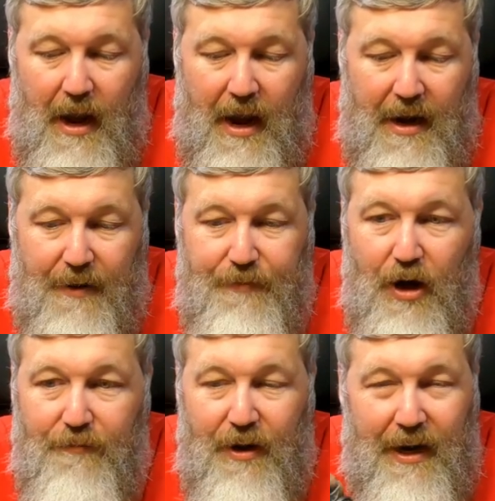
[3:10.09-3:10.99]
and I
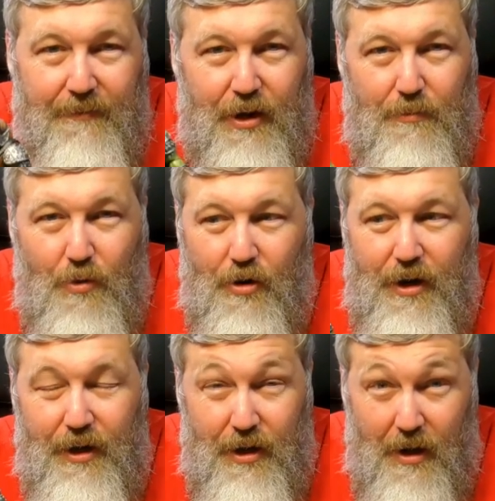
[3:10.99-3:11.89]
figure if I could have a
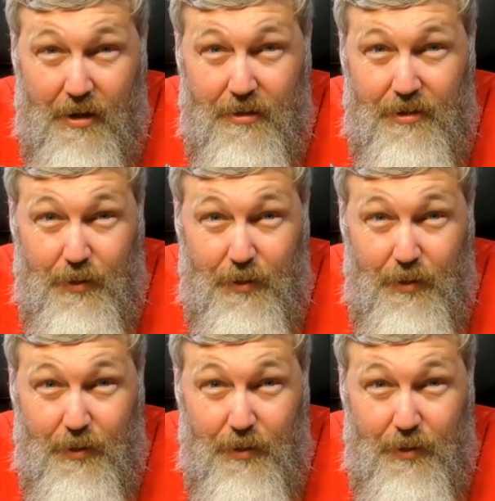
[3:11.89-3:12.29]
Gamorrean guard